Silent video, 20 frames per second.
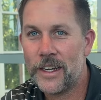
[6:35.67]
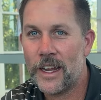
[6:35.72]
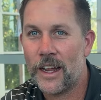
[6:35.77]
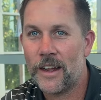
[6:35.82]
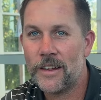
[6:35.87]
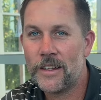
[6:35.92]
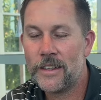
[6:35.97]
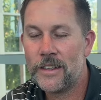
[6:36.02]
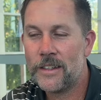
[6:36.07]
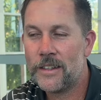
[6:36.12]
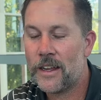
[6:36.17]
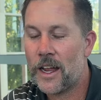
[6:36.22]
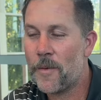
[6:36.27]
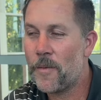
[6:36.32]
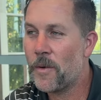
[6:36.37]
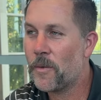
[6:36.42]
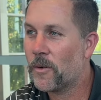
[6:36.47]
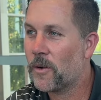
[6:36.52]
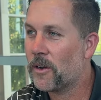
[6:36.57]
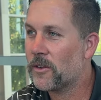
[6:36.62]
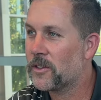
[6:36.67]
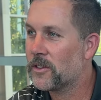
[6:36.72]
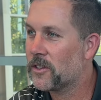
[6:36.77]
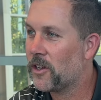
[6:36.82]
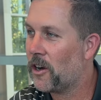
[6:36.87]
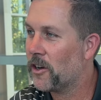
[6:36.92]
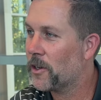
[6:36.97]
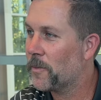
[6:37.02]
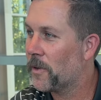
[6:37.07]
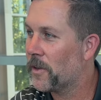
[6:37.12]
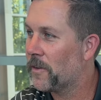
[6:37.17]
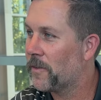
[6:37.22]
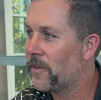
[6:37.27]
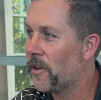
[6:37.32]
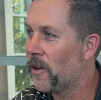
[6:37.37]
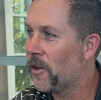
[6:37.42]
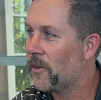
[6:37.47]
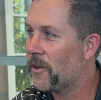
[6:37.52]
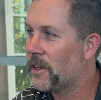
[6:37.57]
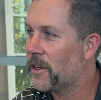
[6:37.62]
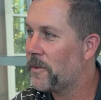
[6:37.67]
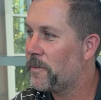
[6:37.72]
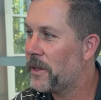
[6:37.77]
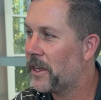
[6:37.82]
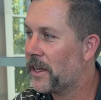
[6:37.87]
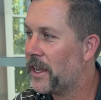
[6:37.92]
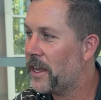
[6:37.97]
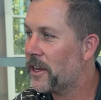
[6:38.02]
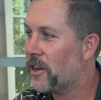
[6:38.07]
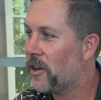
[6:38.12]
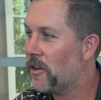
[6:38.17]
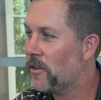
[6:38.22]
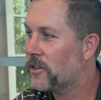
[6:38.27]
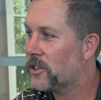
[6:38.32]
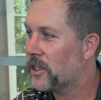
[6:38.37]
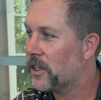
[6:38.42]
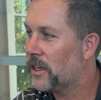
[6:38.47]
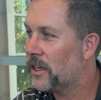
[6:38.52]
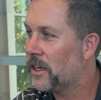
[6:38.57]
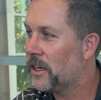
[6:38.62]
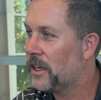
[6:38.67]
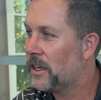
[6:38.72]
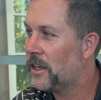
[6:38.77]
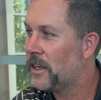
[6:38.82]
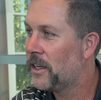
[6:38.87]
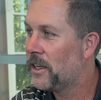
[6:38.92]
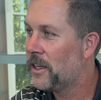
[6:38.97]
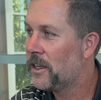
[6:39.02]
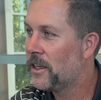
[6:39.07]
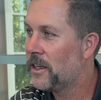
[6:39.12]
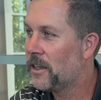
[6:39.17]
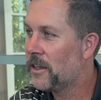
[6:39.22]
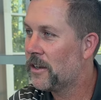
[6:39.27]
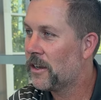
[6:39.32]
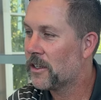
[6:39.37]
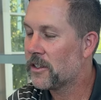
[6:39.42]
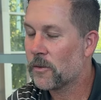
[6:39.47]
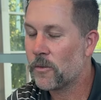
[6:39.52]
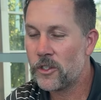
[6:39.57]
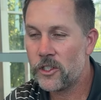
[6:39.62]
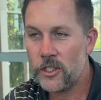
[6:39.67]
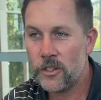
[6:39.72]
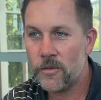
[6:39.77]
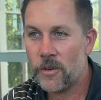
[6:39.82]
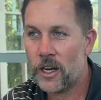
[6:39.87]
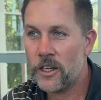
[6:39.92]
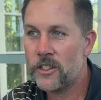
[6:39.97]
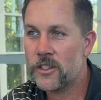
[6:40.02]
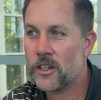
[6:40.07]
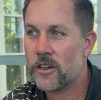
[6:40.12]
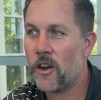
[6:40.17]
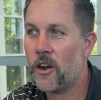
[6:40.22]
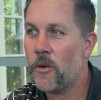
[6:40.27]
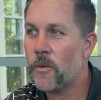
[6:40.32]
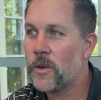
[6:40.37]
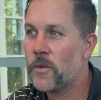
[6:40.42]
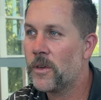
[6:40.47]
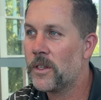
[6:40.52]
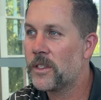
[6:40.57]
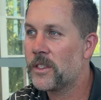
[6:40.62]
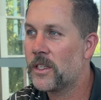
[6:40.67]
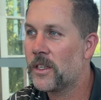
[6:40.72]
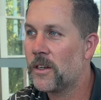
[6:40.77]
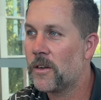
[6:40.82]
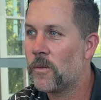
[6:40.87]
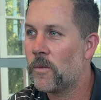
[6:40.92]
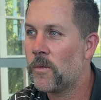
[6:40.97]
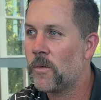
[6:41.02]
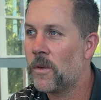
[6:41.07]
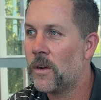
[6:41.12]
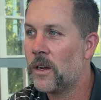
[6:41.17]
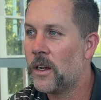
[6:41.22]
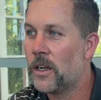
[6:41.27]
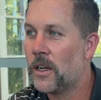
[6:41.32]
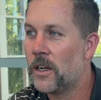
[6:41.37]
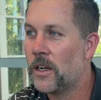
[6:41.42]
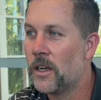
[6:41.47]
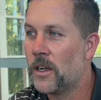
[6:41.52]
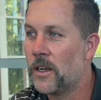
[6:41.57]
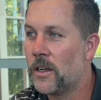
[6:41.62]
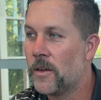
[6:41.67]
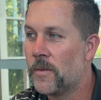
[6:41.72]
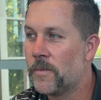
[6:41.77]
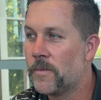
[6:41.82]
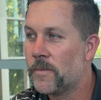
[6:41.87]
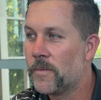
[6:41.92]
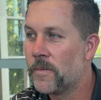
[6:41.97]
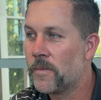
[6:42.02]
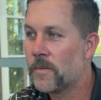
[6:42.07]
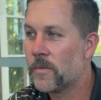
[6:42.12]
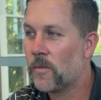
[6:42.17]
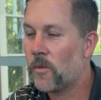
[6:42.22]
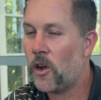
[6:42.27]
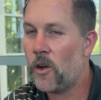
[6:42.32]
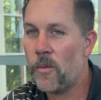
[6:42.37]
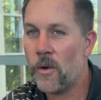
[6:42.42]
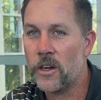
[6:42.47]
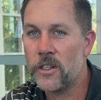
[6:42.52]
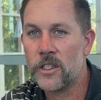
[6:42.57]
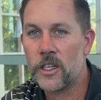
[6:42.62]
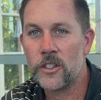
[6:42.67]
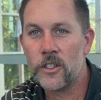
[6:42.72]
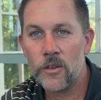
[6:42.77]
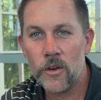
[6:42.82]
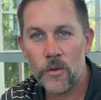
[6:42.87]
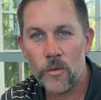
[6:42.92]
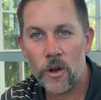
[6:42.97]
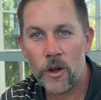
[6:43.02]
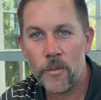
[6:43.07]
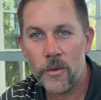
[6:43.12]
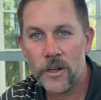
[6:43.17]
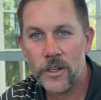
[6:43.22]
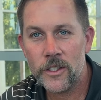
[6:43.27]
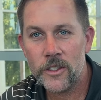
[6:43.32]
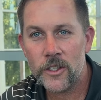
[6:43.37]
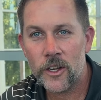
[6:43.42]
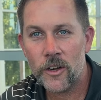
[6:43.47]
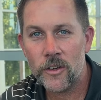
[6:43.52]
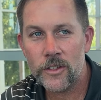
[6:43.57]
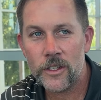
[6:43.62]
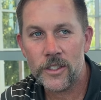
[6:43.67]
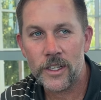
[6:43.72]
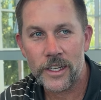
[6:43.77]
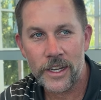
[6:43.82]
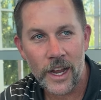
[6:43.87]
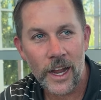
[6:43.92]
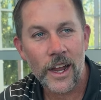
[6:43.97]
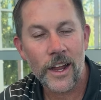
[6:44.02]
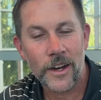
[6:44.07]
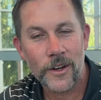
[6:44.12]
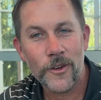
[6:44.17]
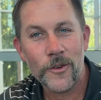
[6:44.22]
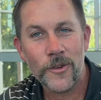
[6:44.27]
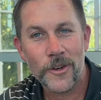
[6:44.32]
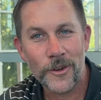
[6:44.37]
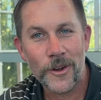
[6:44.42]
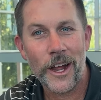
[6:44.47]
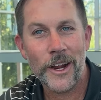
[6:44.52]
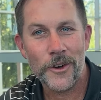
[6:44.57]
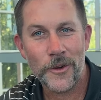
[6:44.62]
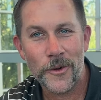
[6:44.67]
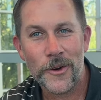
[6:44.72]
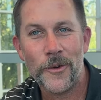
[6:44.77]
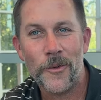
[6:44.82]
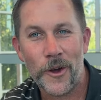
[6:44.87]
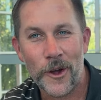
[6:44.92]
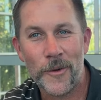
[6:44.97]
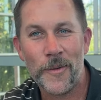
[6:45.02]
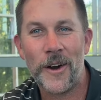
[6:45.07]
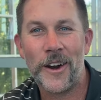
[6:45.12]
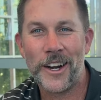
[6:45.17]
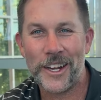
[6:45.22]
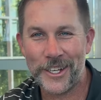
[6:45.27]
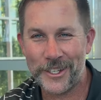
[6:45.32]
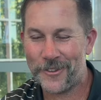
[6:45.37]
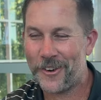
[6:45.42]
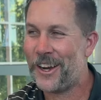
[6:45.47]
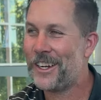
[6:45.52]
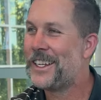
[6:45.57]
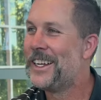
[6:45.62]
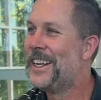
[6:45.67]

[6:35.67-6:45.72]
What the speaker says: Yeah, I remember when I was just talking to him on the phone. He'd be like, "Hey, coach." I was like, "What'd you do, Roger?" He's like, "Oh, we went to." Walmart. He's like, "Do you know what Walmart is, coach?" I was like, "Yeah, I know what a Walmart is, Rod."